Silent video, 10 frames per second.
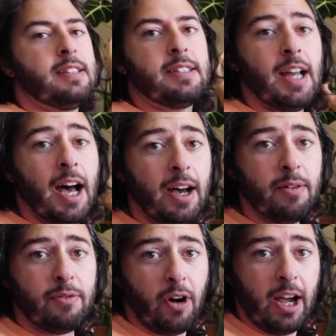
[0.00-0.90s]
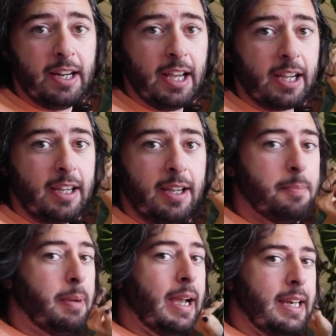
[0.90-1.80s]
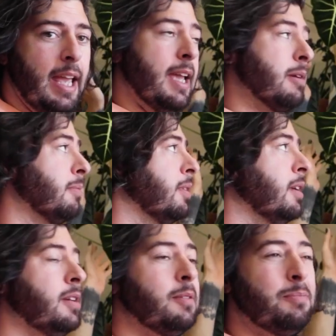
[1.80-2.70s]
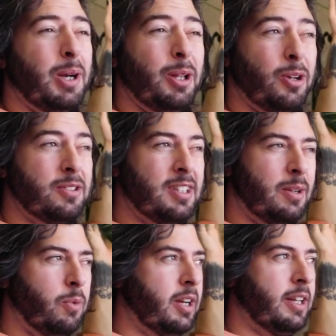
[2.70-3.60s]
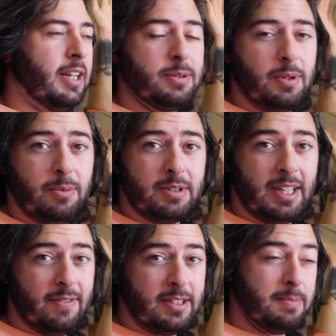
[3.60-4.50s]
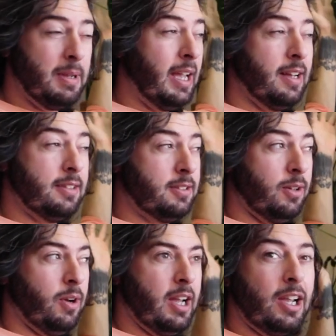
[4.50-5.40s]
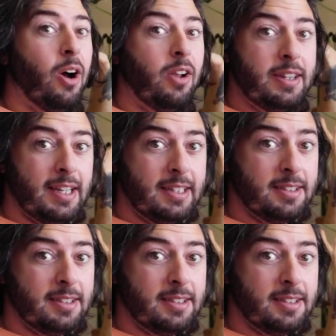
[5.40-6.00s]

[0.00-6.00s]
it's not a fry deck by name, but it looks like one, and that's what it was given to me as, so I call it that